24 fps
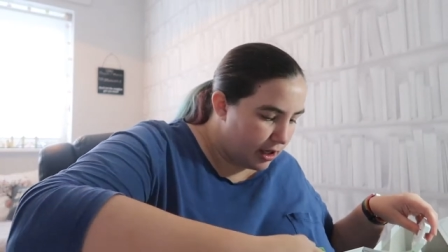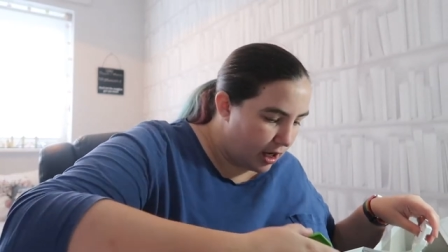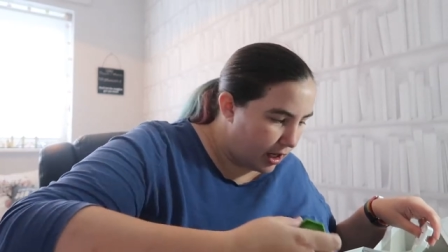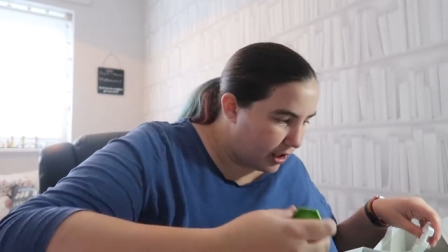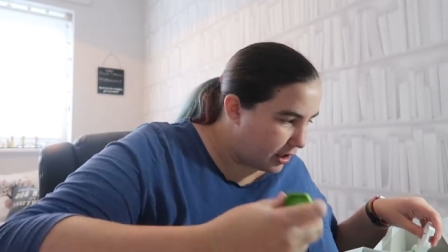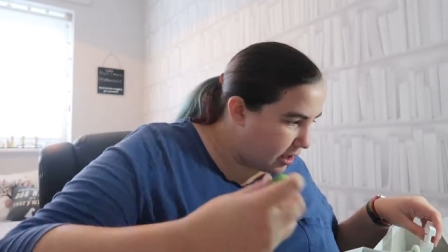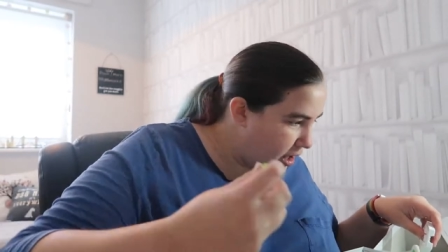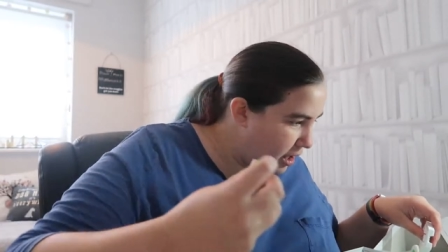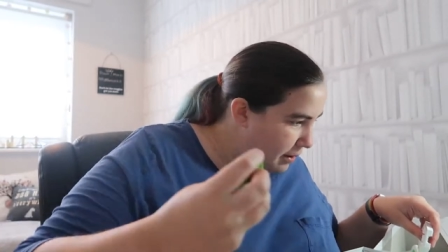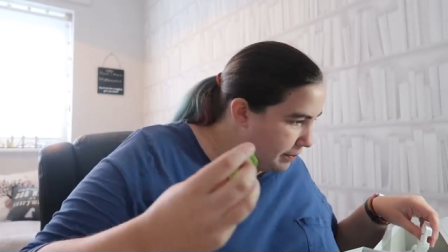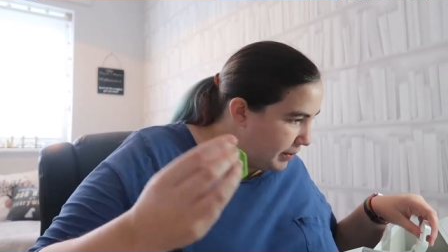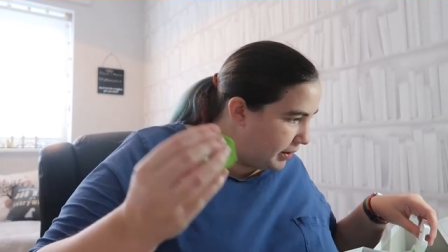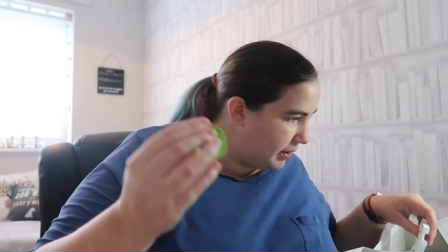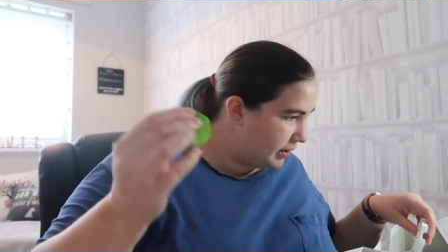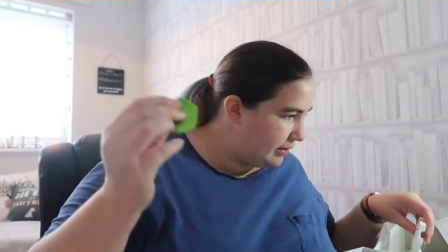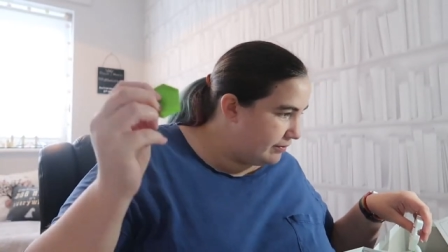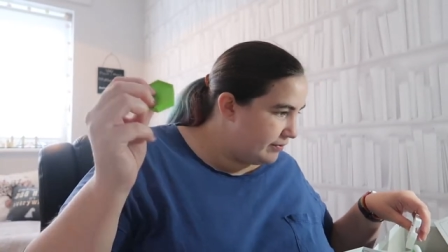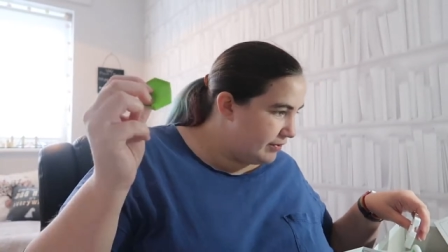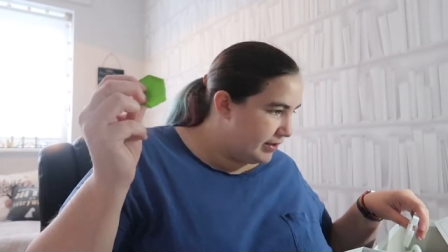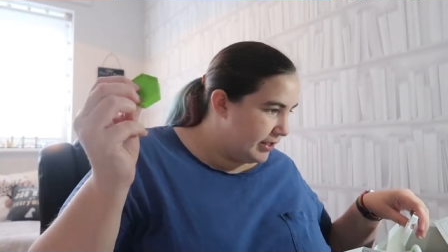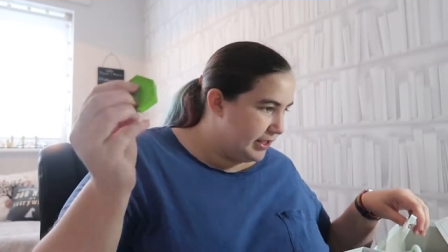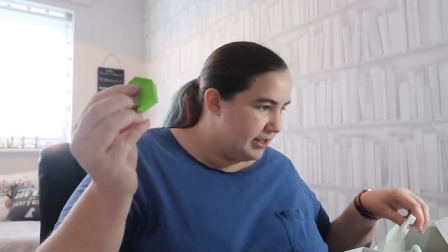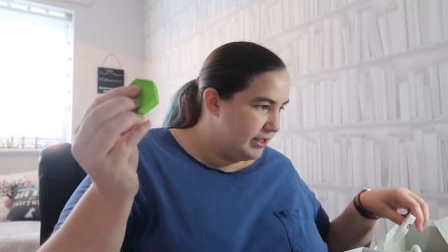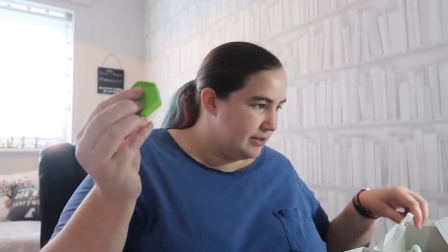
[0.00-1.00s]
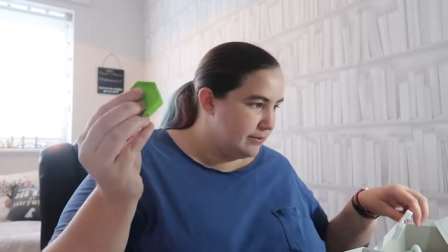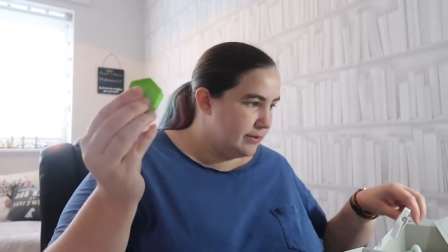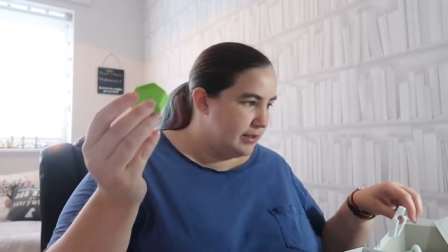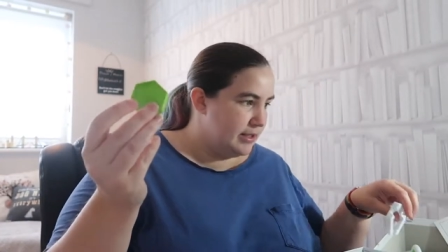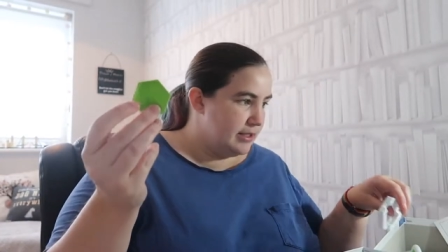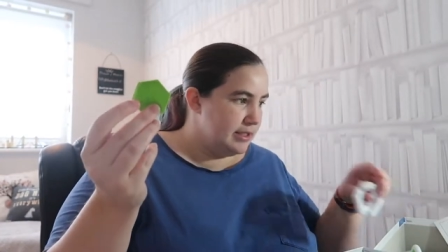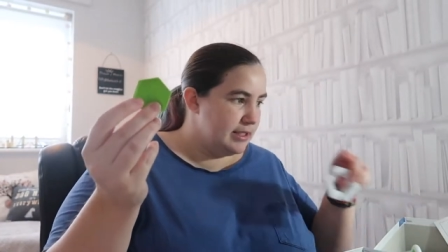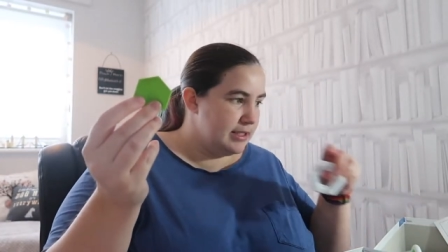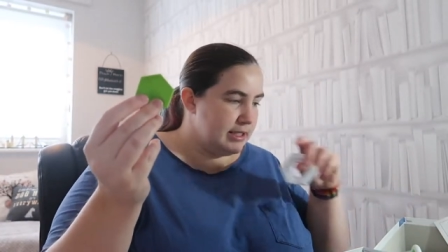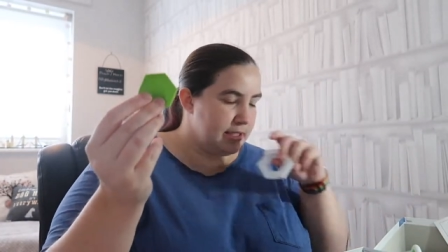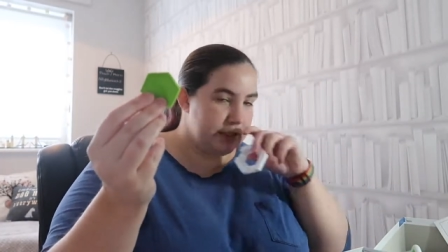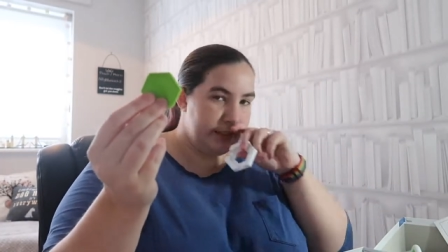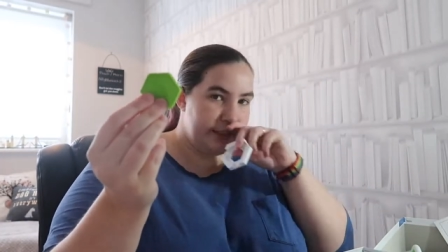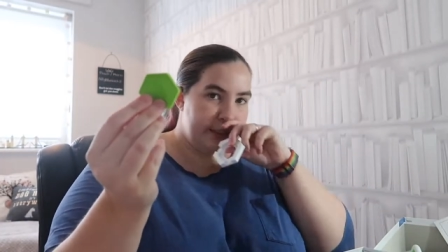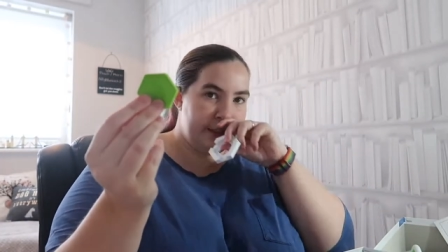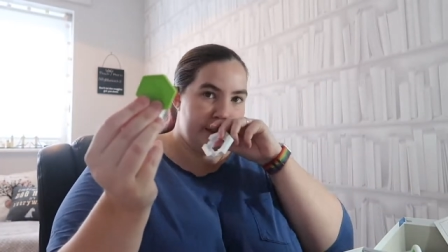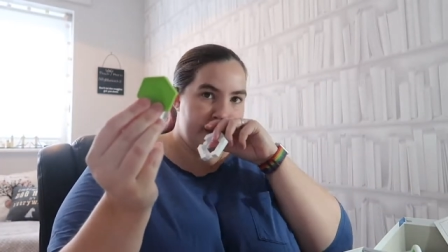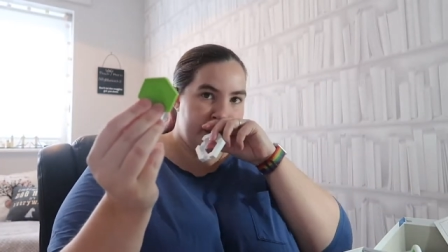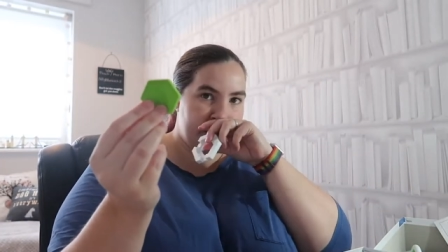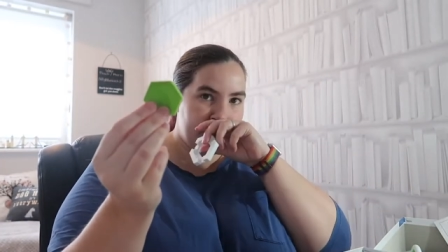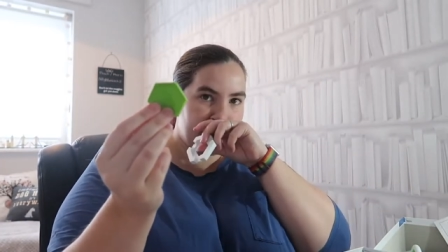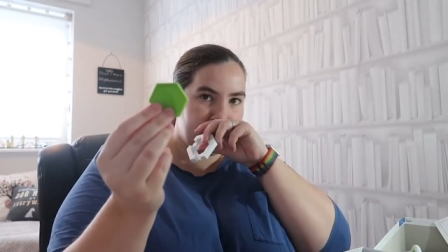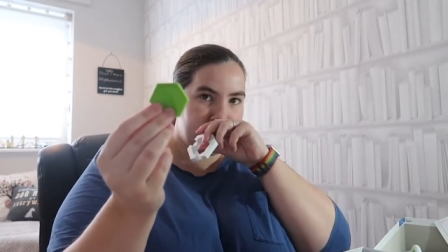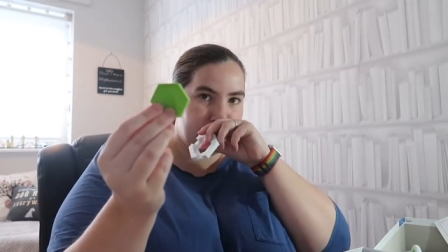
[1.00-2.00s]
a couple of these ones. This
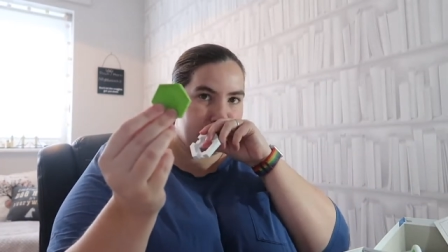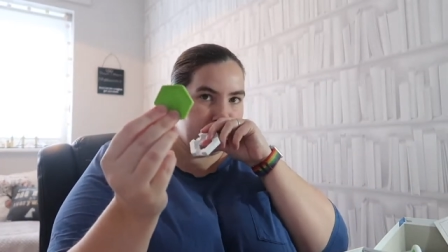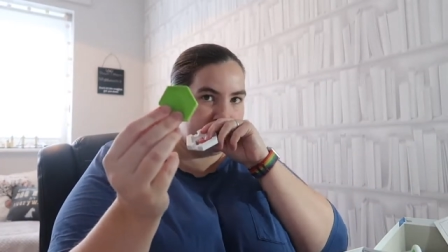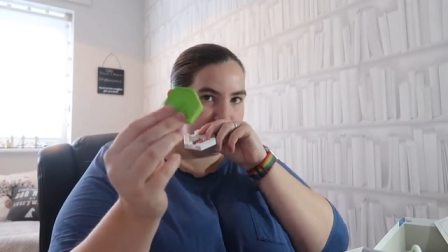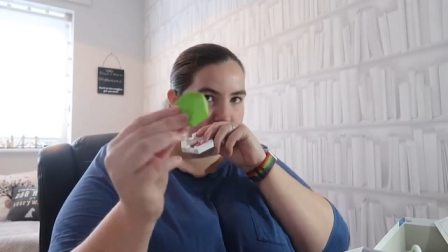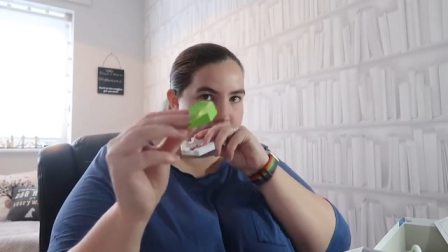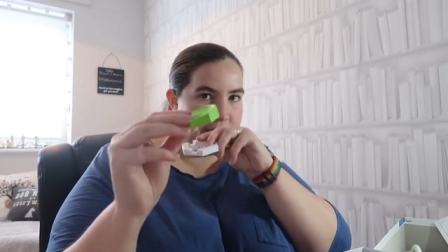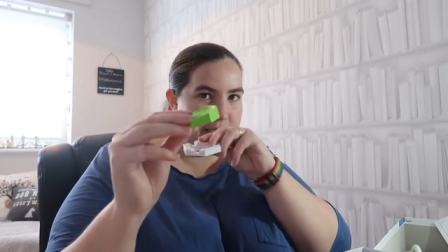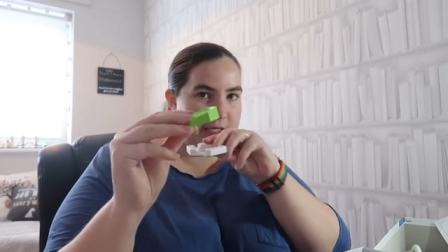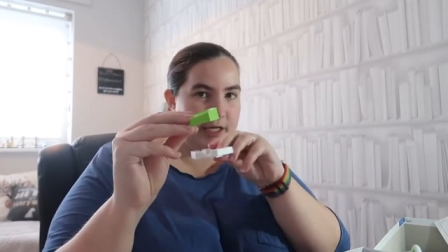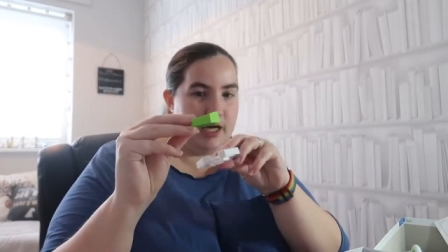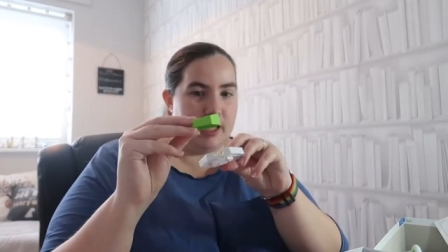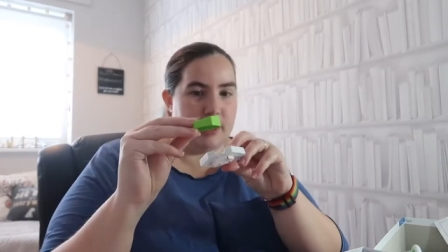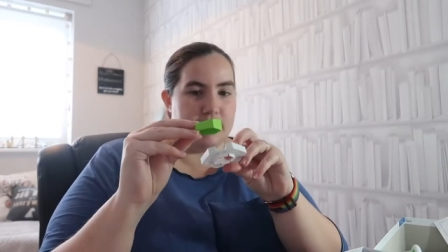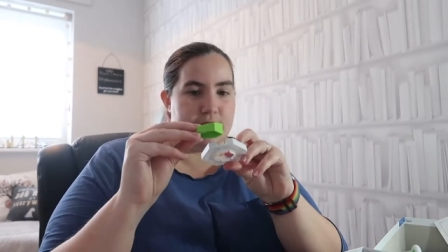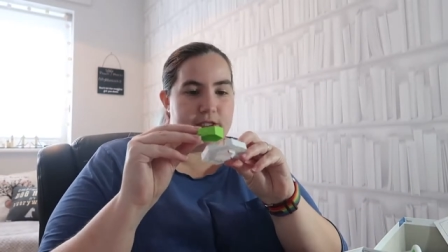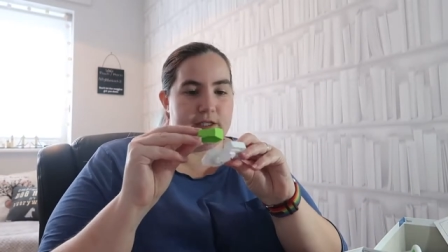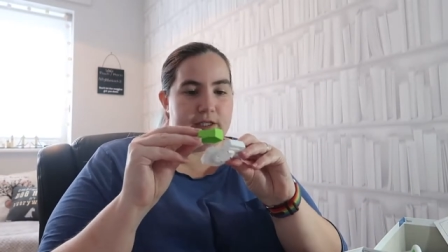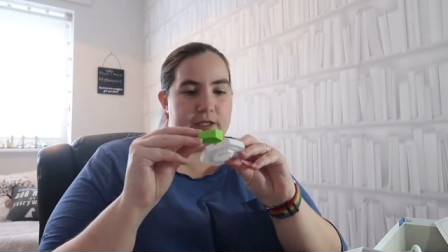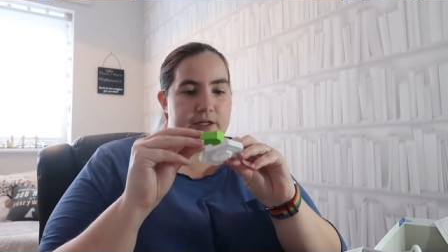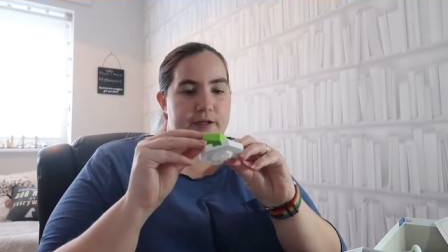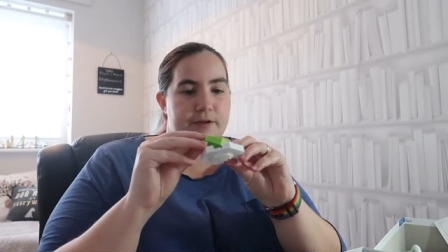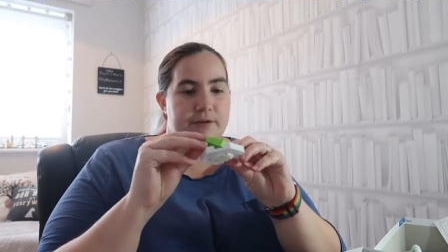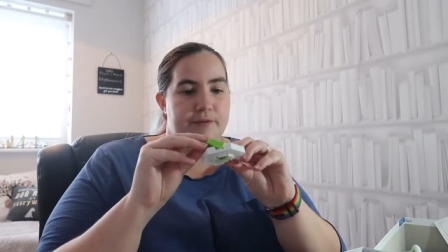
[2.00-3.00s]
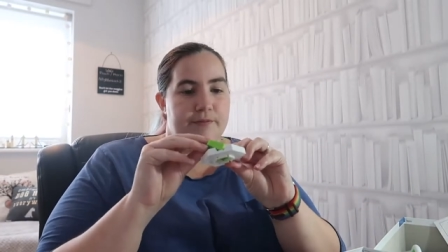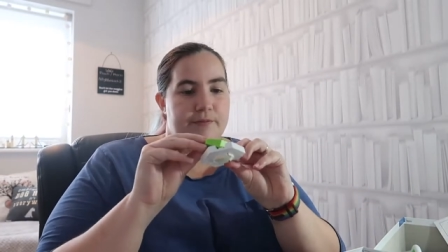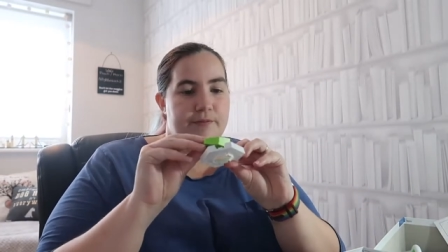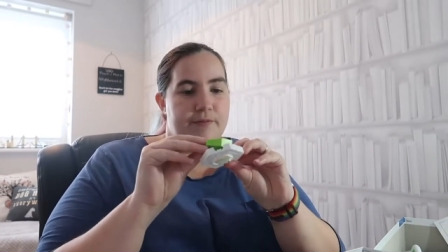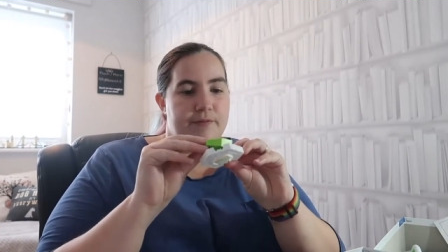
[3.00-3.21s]
is called the catcher.